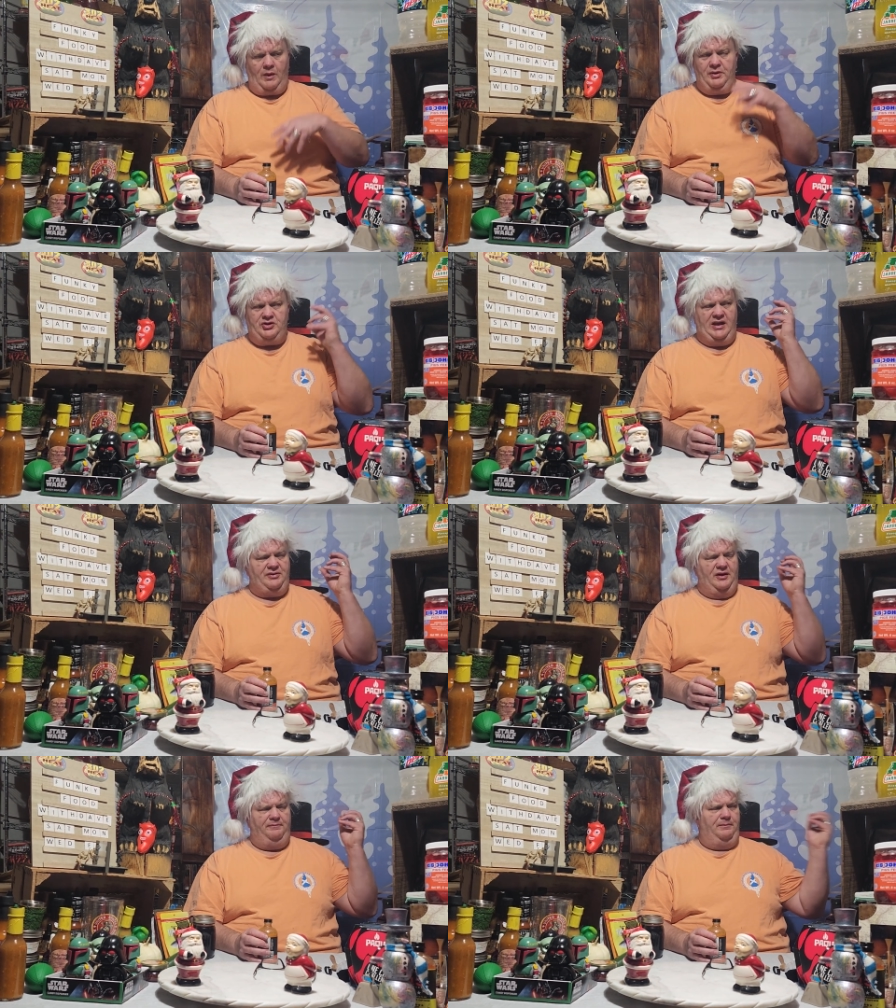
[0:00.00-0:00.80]
But you
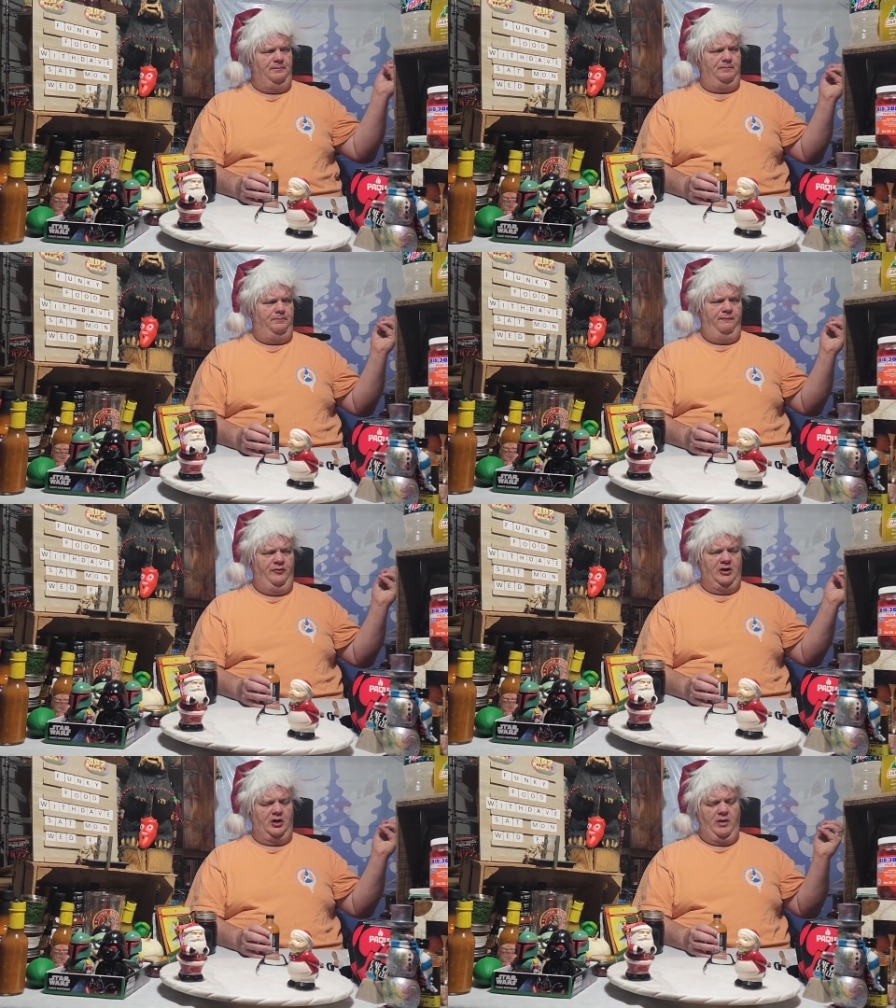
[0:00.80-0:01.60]
get the
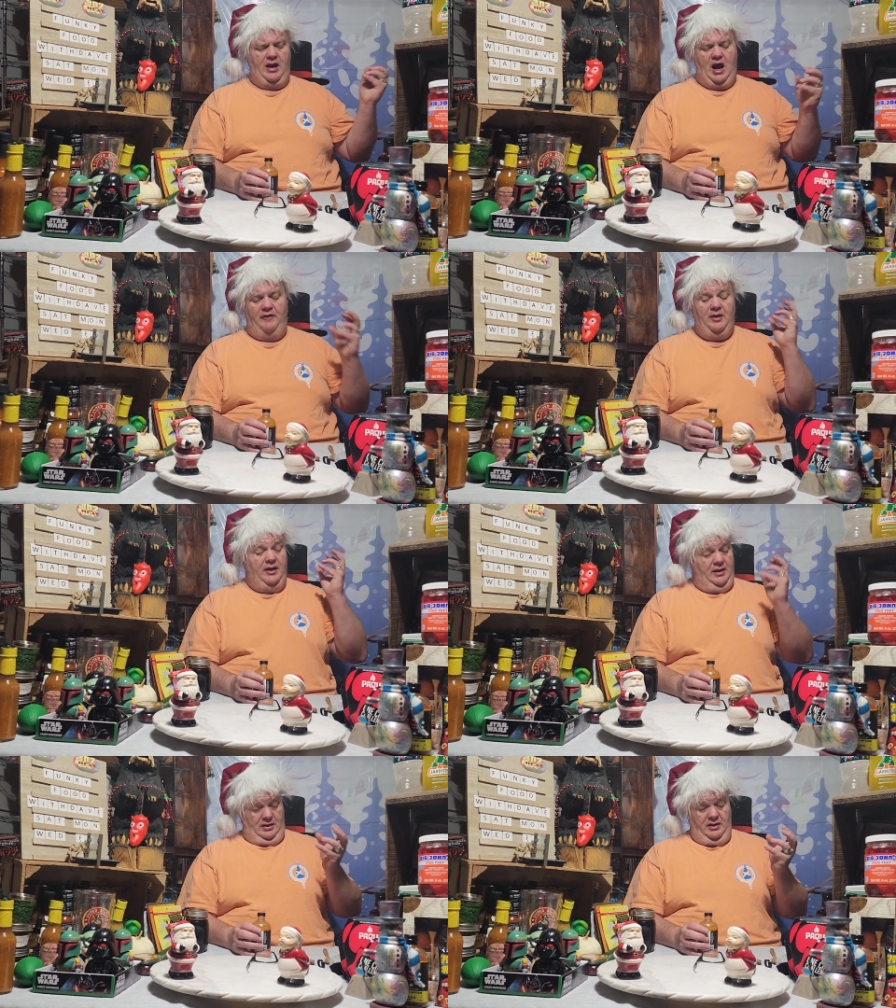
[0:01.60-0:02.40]
vinegar right off.
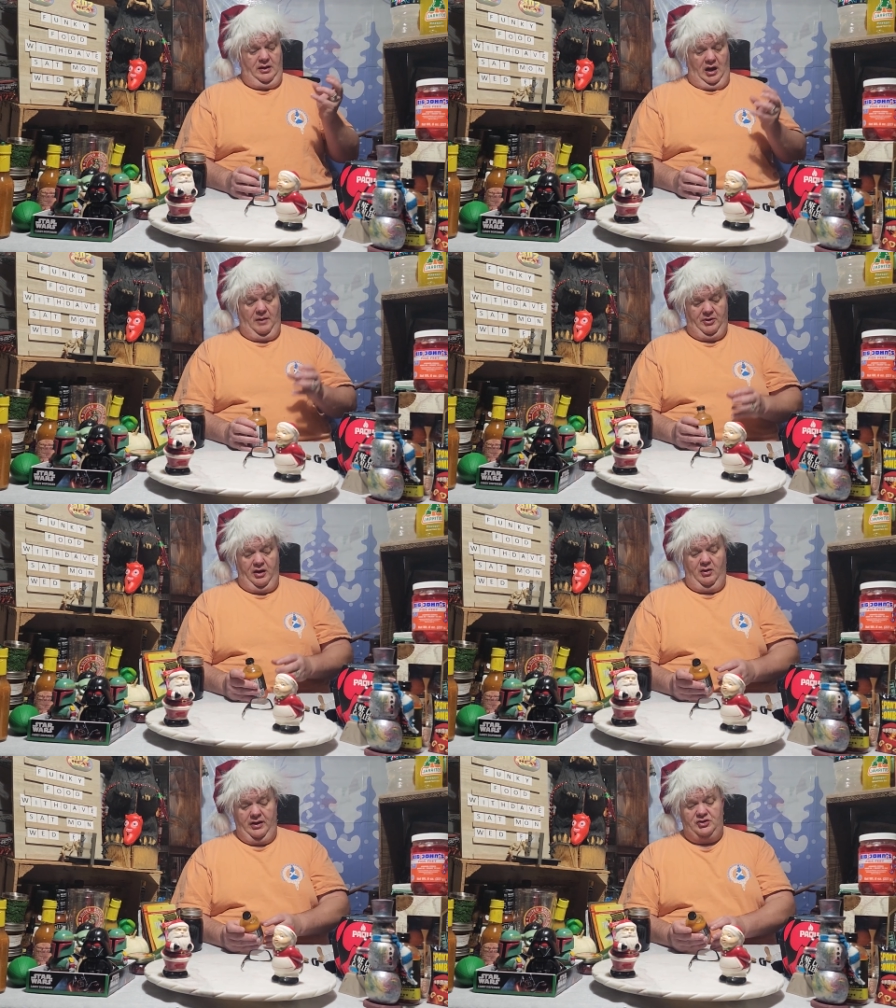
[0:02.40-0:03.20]
And the
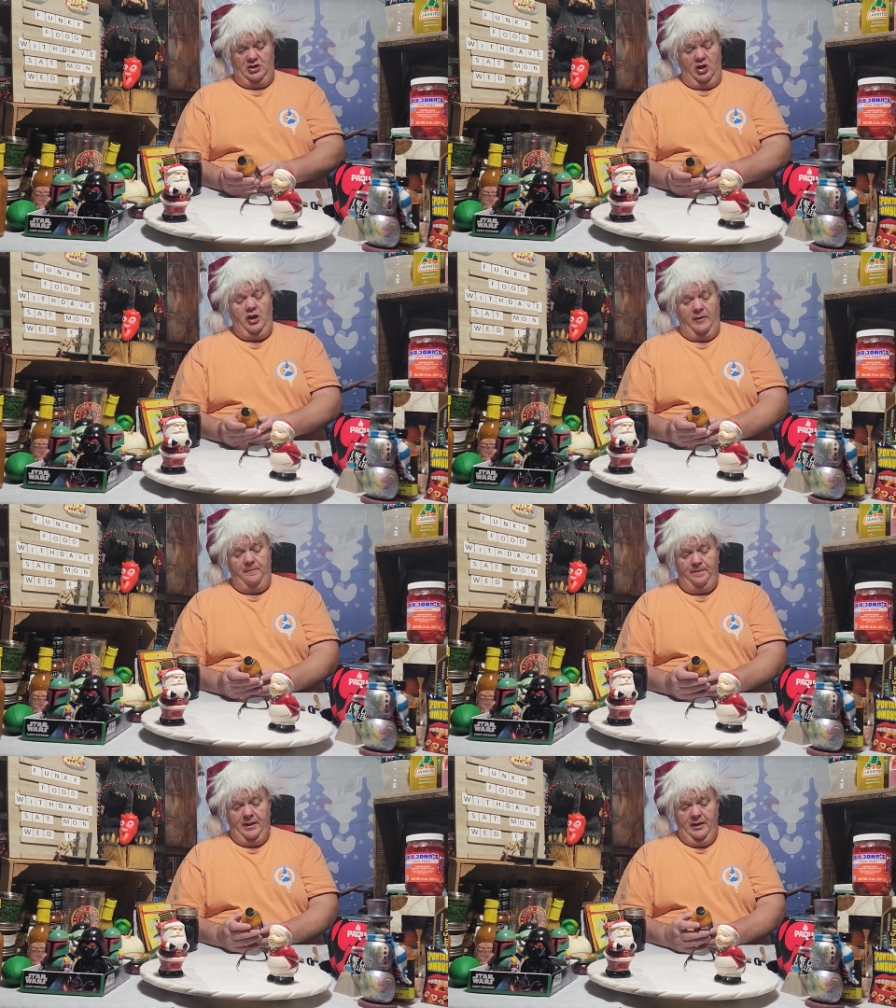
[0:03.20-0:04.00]
habanero hits you good.
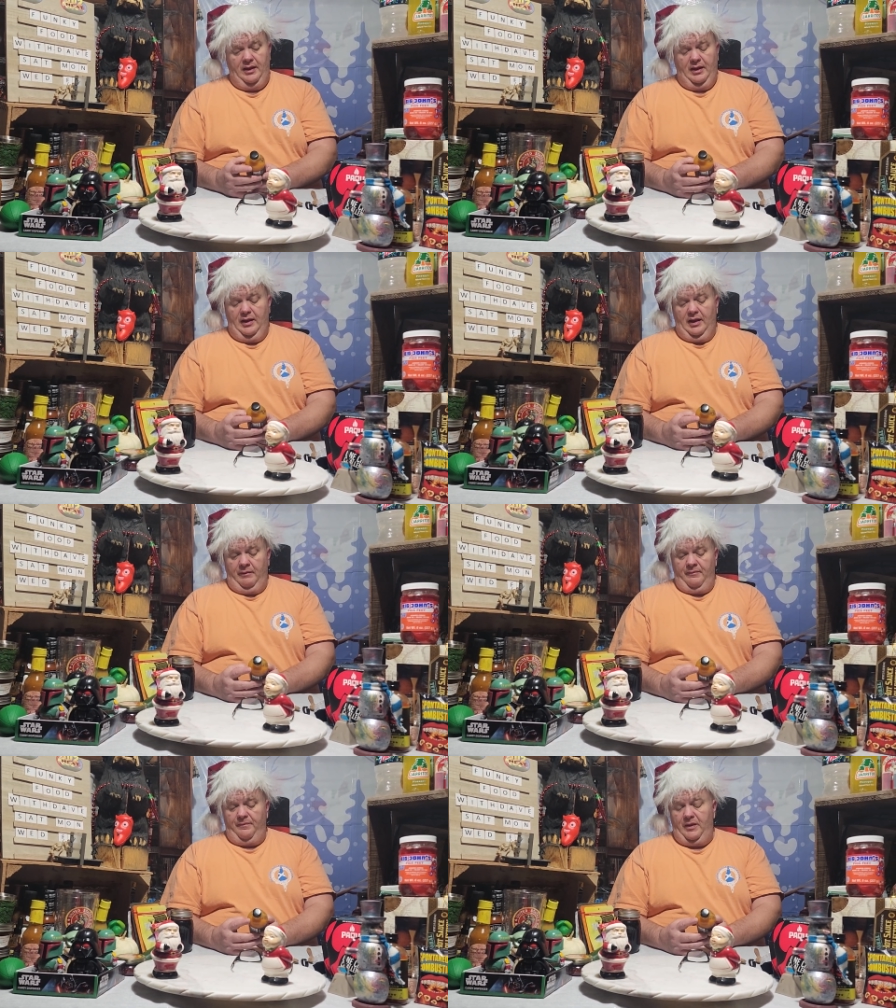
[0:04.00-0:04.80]

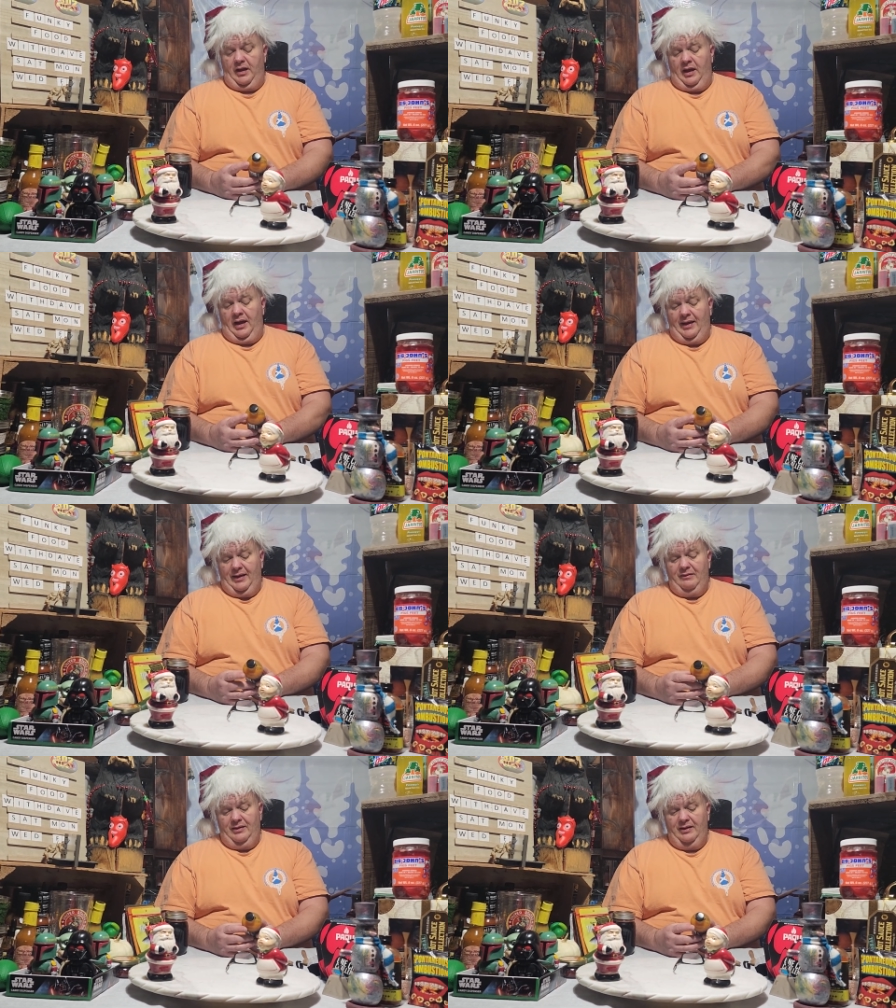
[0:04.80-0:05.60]

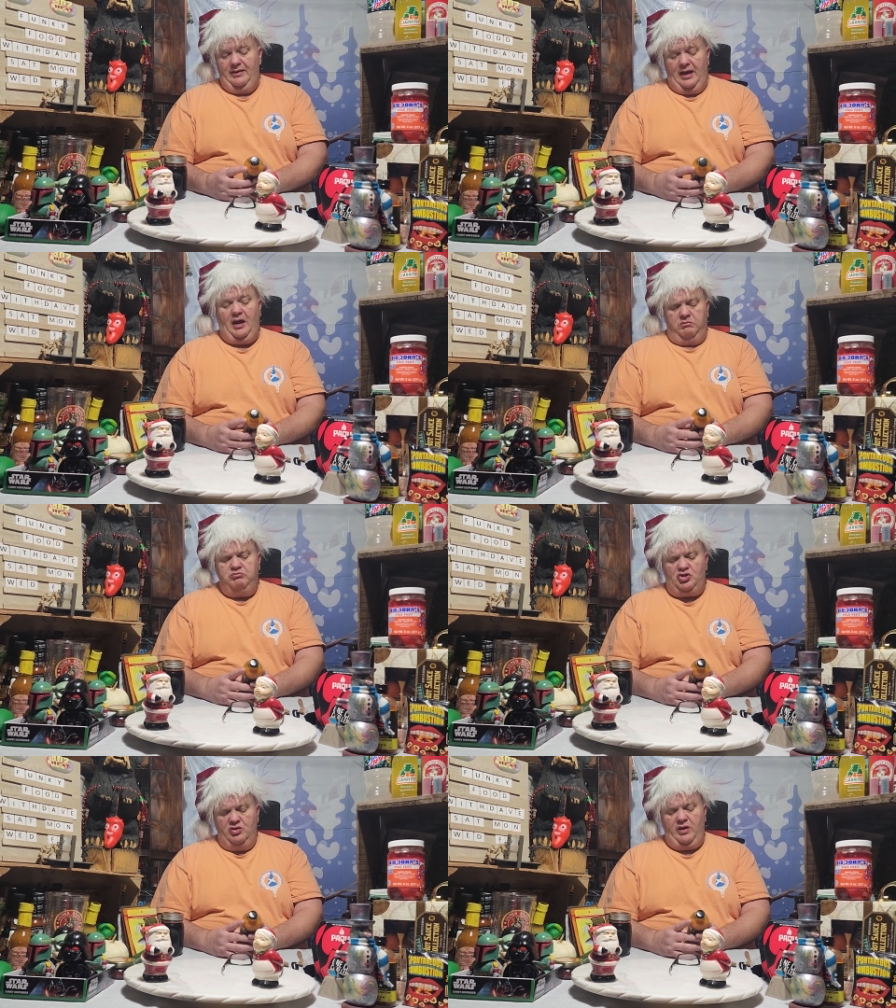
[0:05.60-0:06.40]
I, yeah,
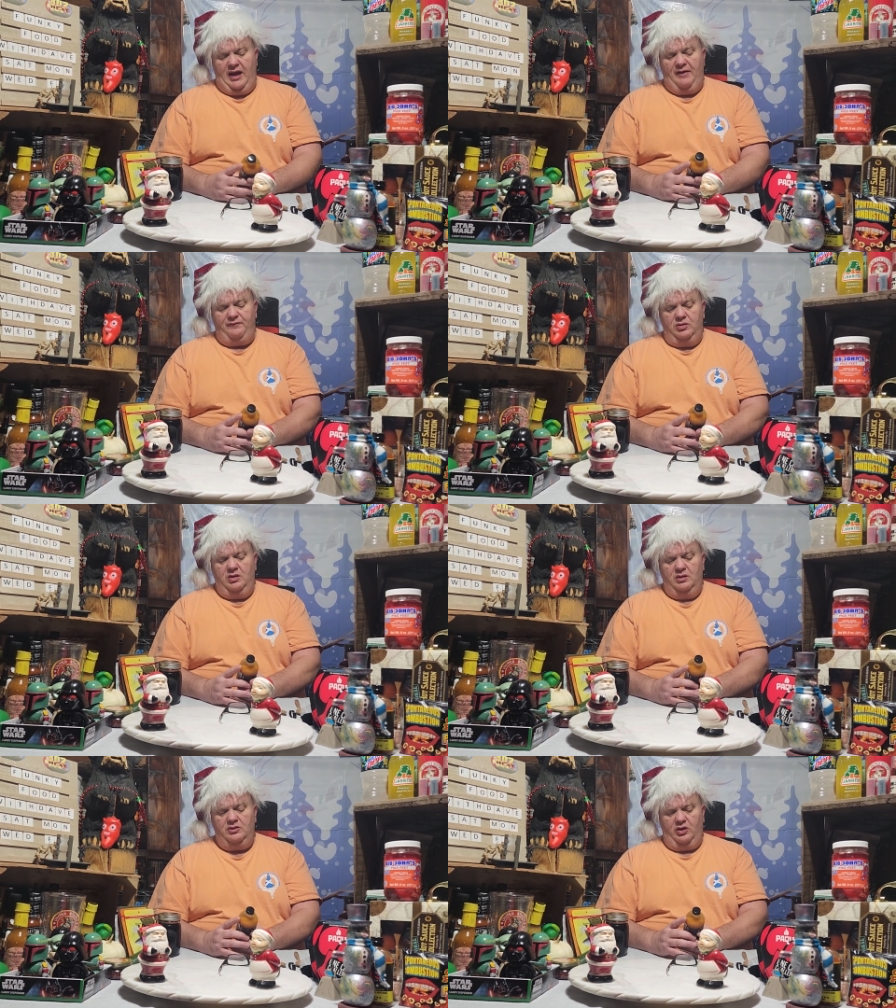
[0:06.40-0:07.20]
two and a half
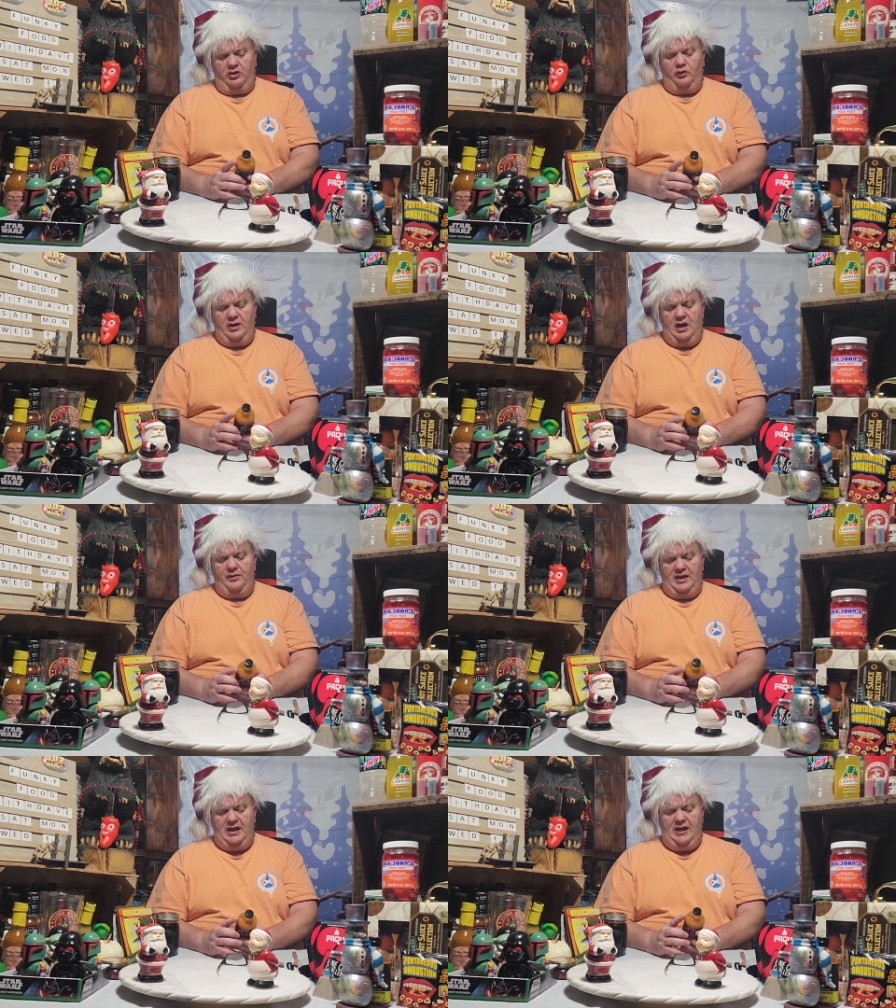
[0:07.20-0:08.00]
to three
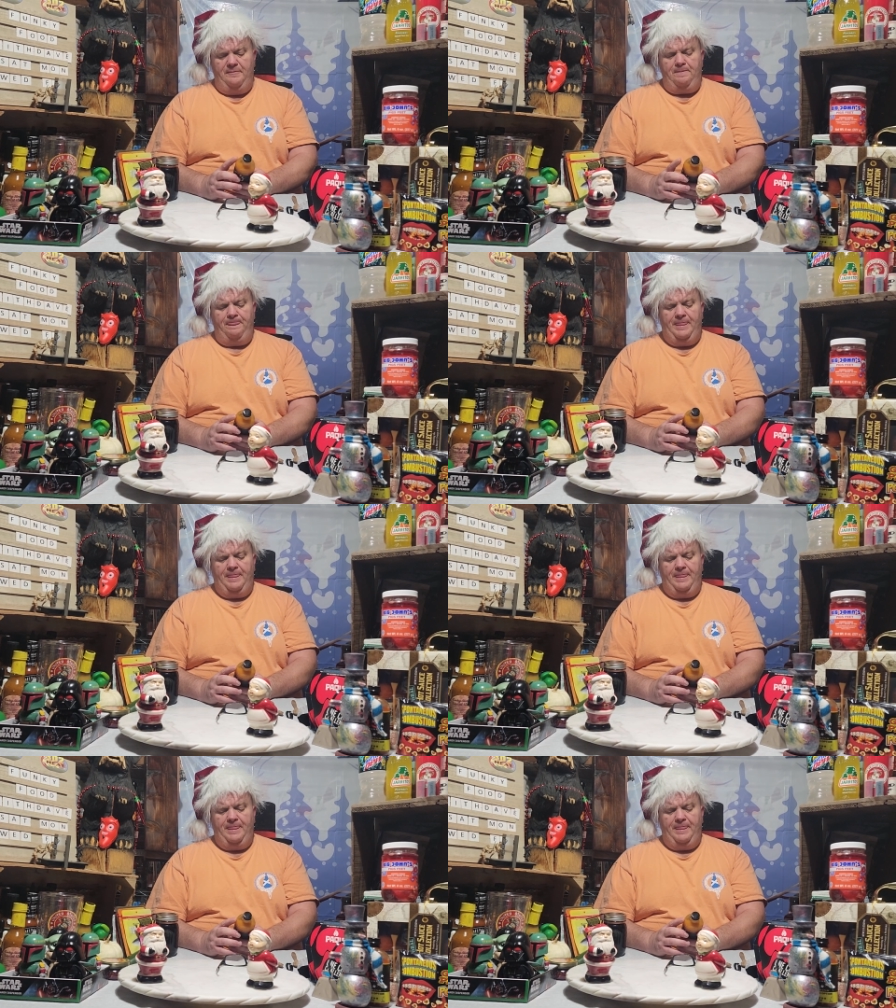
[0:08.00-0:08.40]
on the heat.